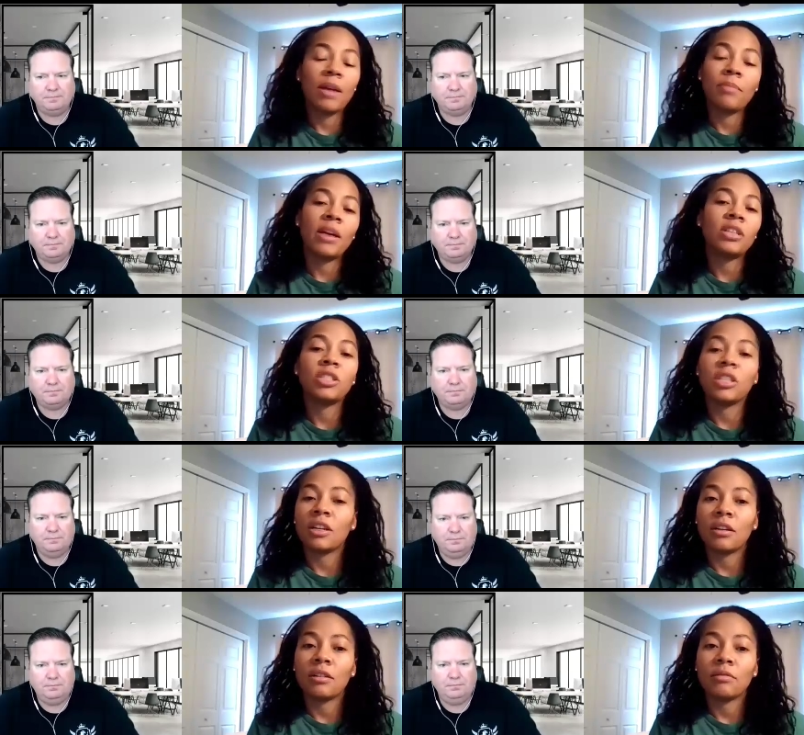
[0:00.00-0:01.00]
Speaker 1: my best
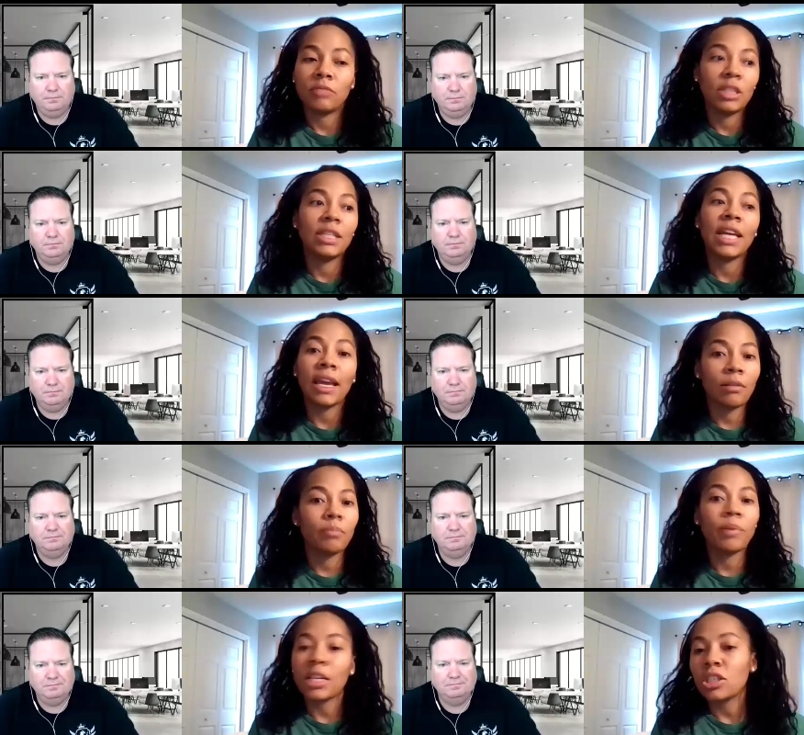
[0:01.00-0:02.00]
year to
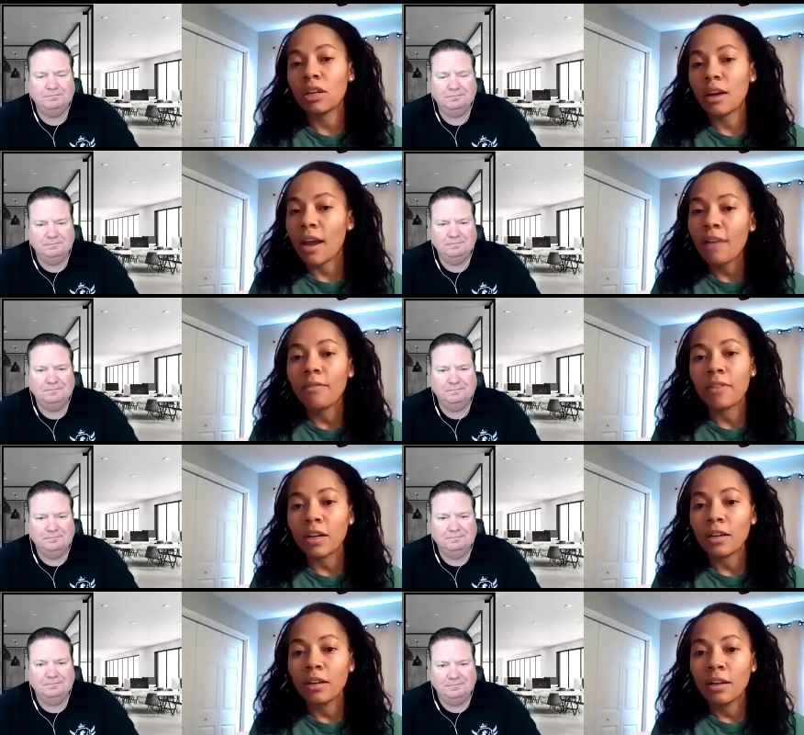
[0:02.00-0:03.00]
date, best year
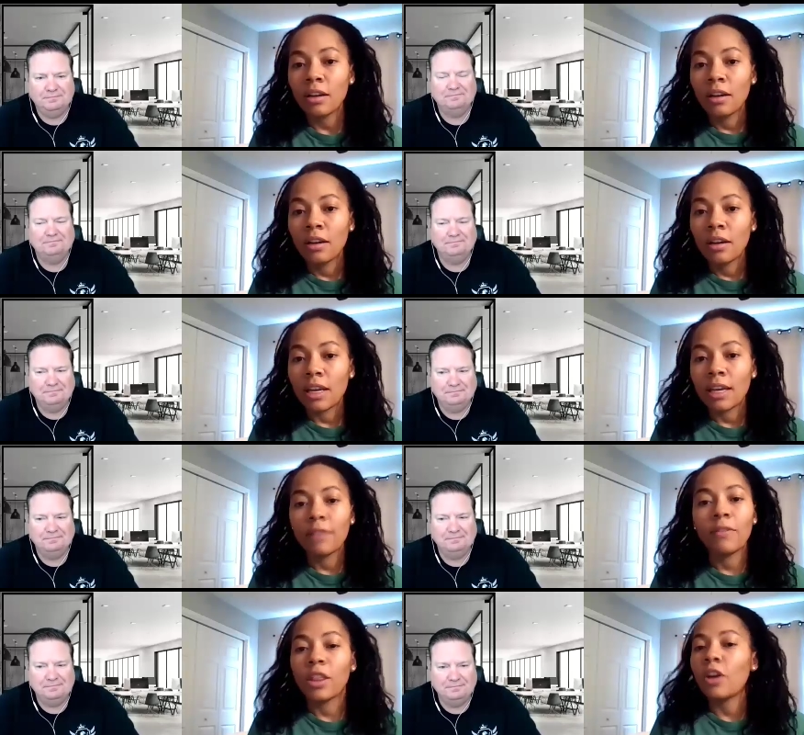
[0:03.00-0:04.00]
ever,
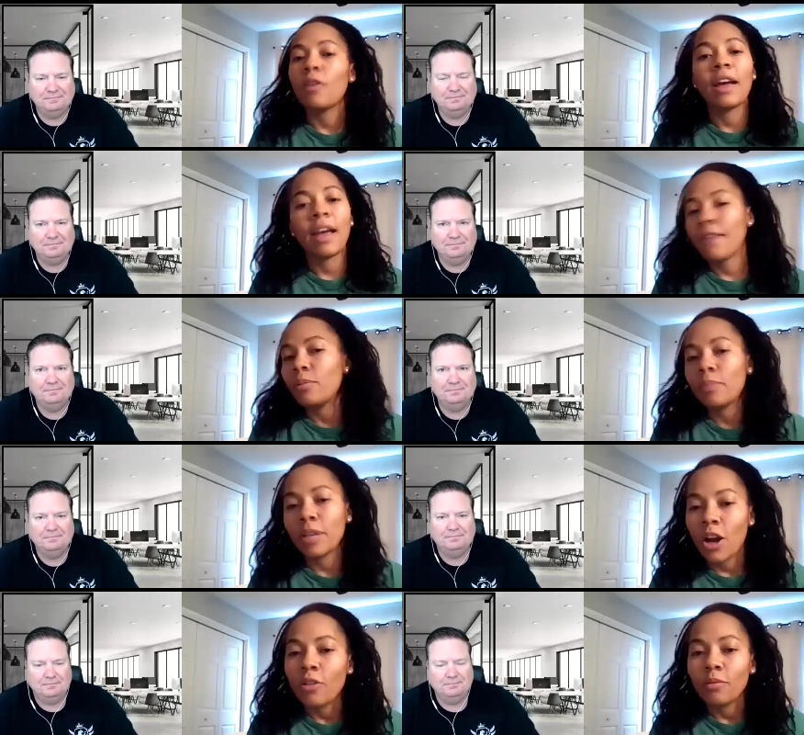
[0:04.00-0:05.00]
even though I haven't
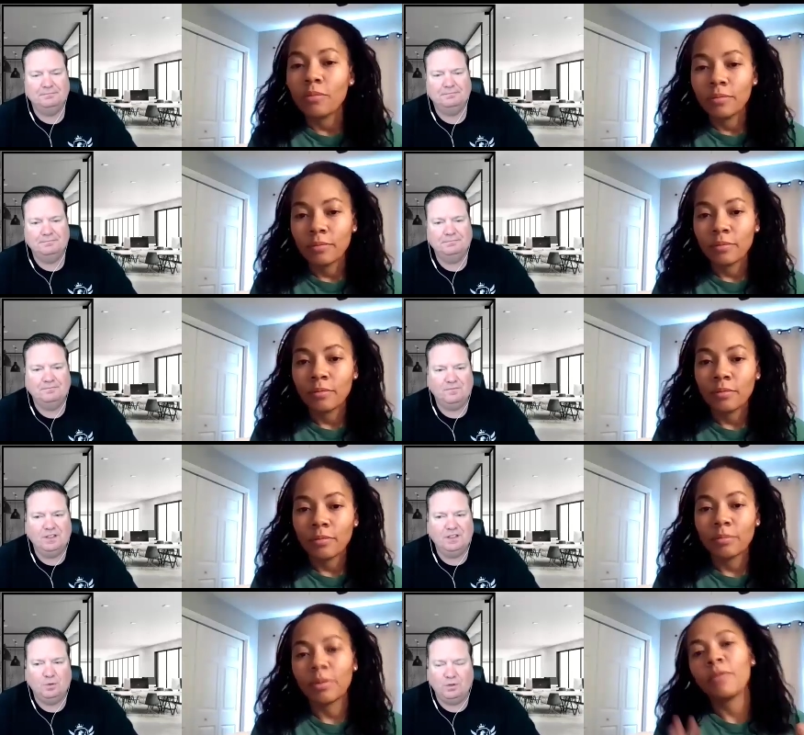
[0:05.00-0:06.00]
been home,
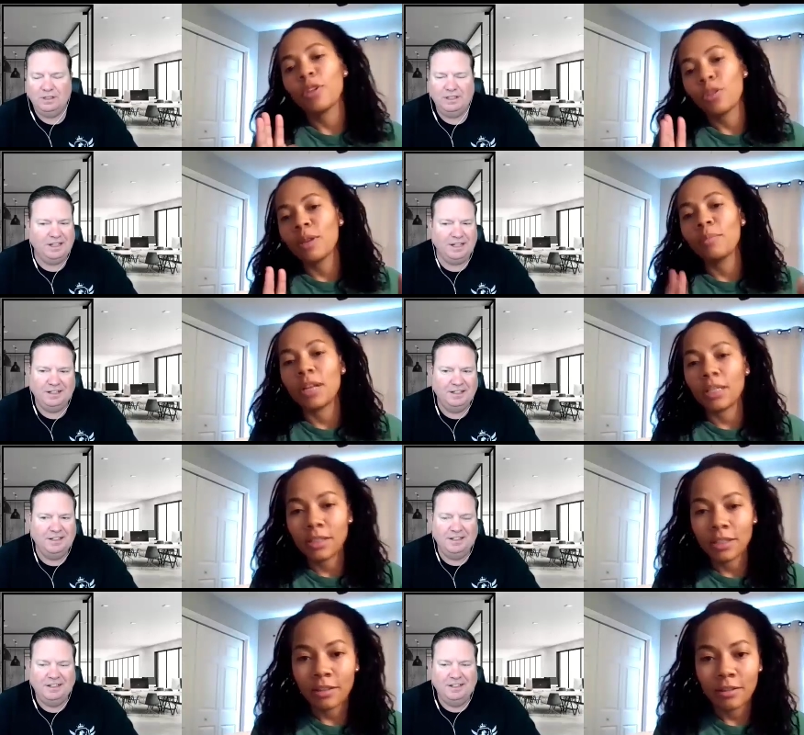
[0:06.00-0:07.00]
Speaker 2: but for yeah. three
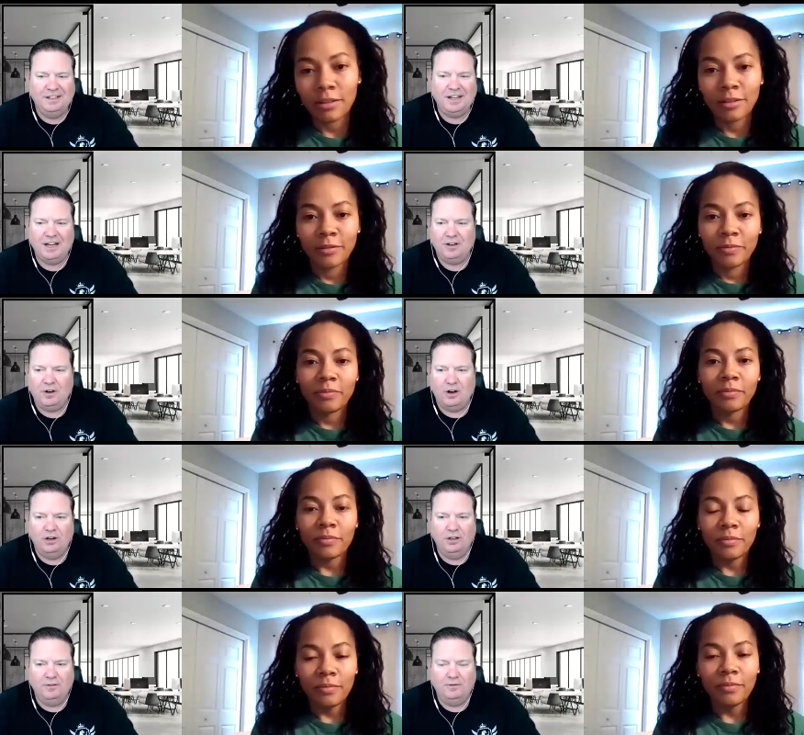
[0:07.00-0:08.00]
months. Yeah,
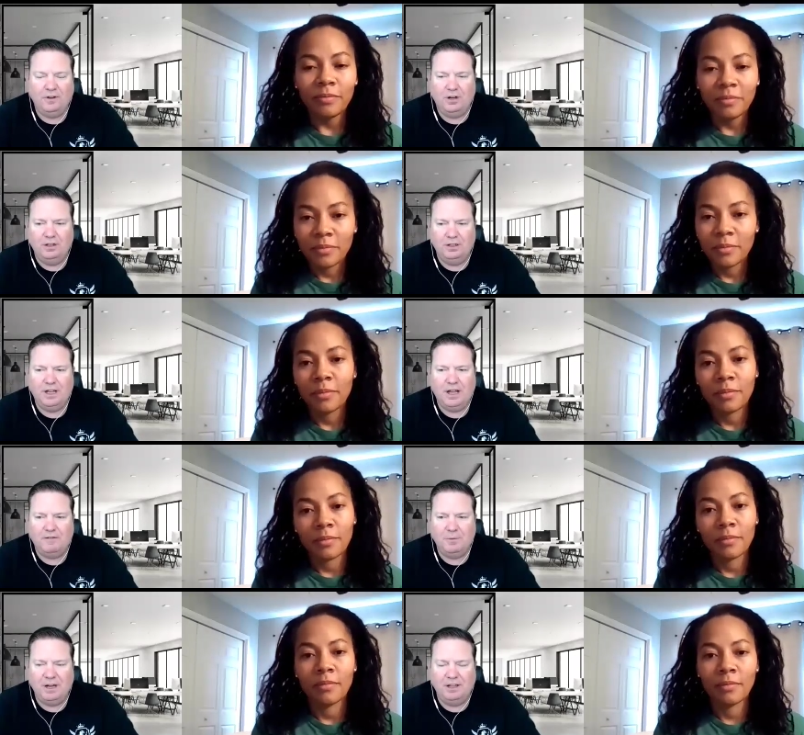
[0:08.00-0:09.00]
all of all of,
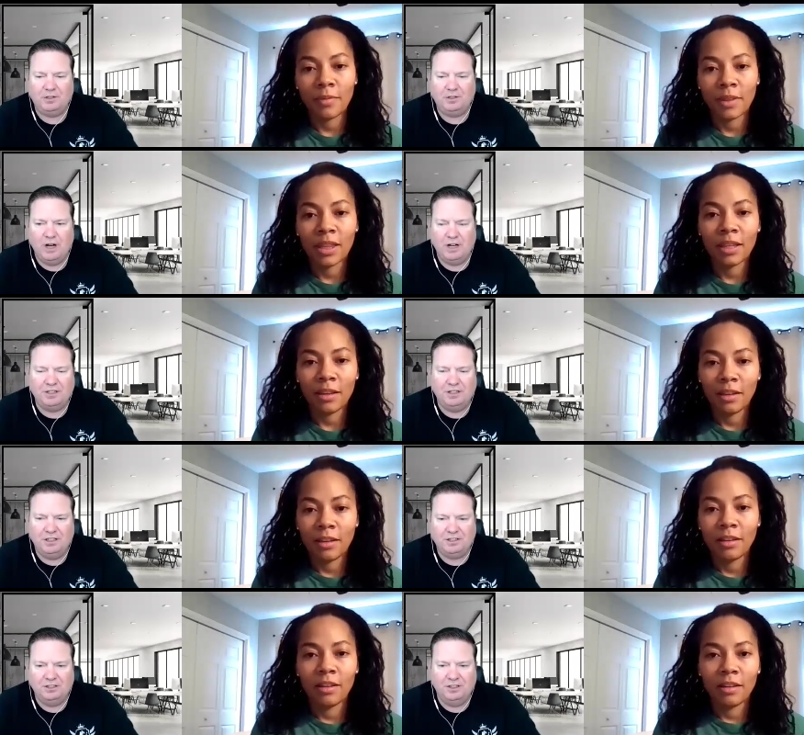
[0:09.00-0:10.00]
everybody that's watching
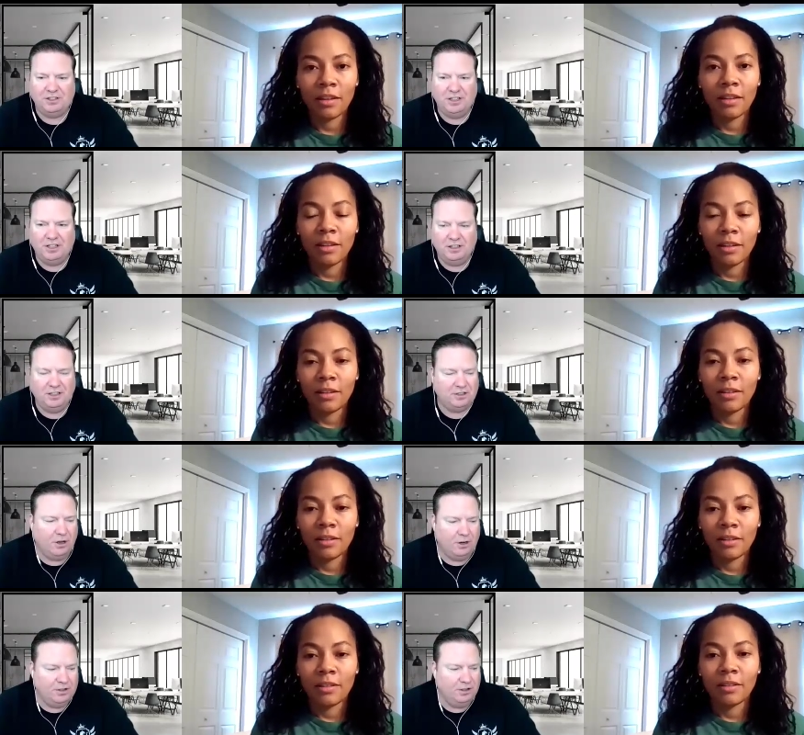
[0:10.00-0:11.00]
this and listening to this,
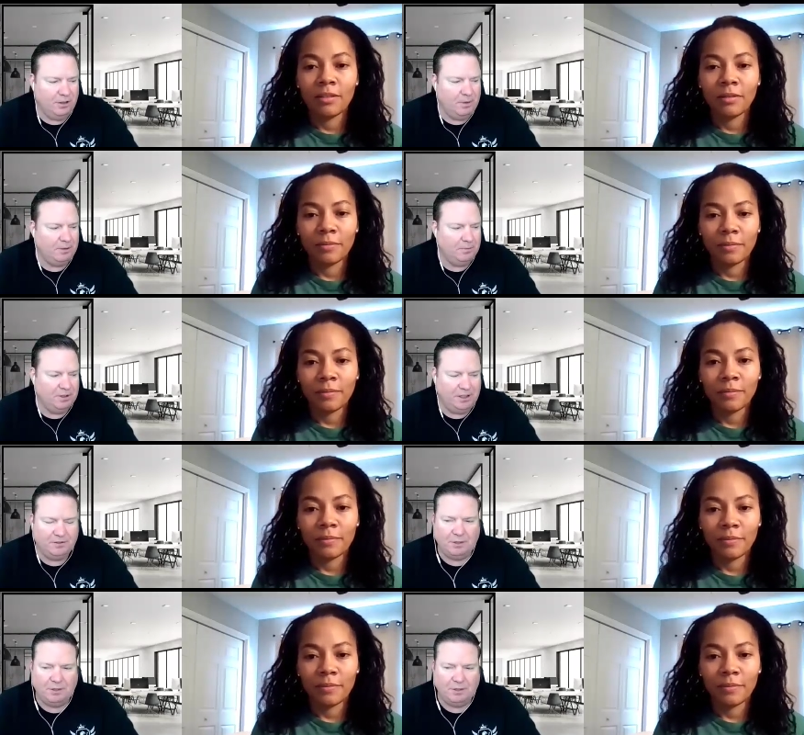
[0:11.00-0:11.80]
all your limiting beliefs